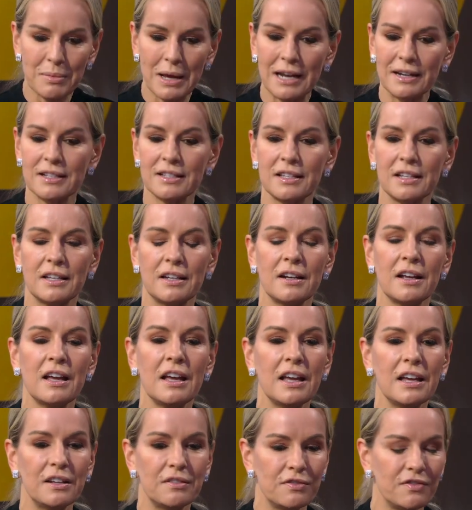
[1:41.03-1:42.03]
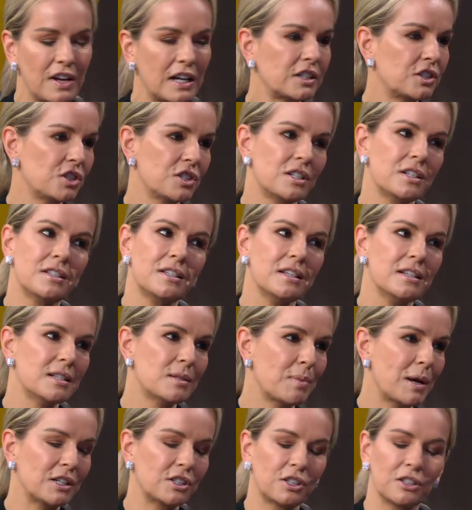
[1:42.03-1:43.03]
medicine. Infectious disease
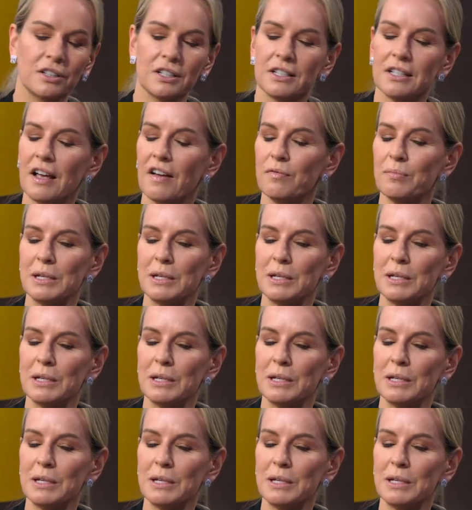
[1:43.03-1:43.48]
specialists have